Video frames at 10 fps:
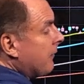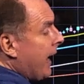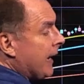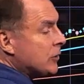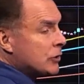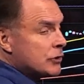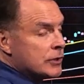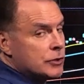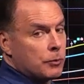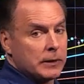action
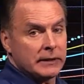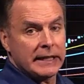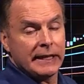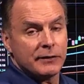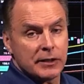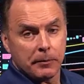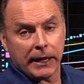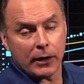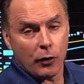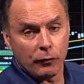just to relieve some of
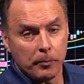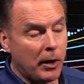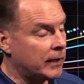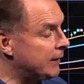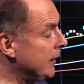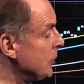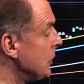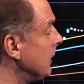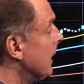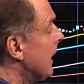that overbought condition.